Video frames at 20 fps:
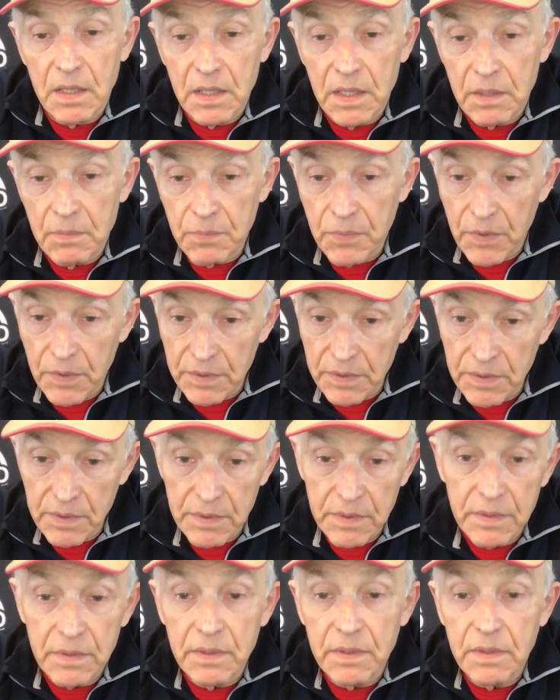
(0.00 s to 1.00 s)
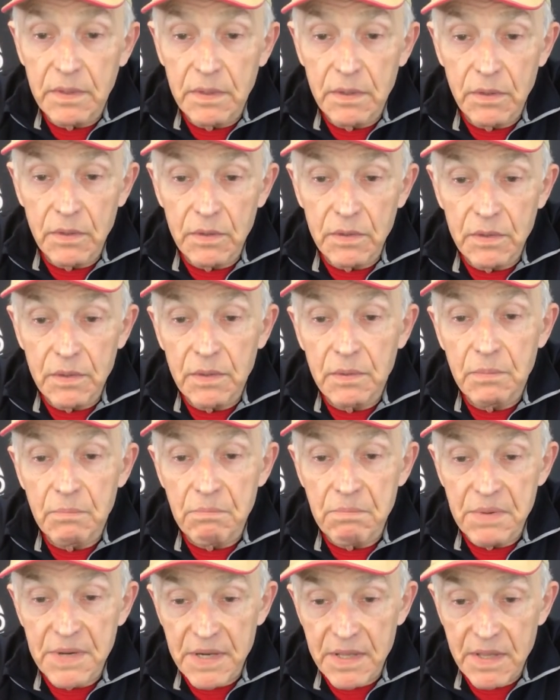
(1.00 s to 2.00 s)
Important, don't
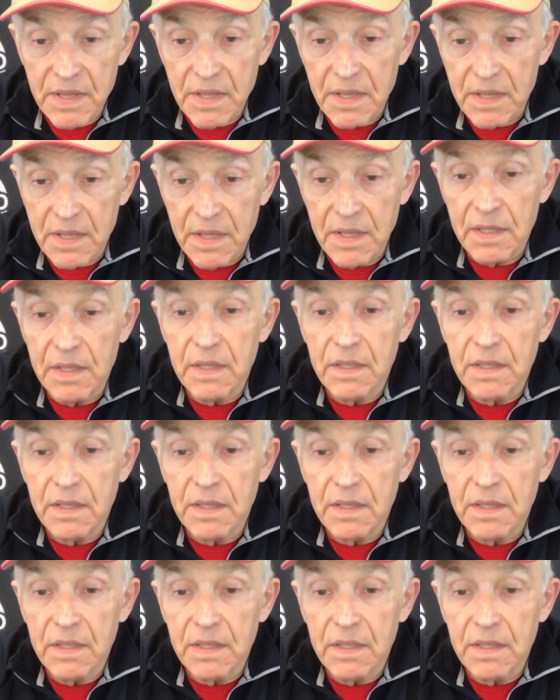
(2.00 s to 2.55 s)
breathe it in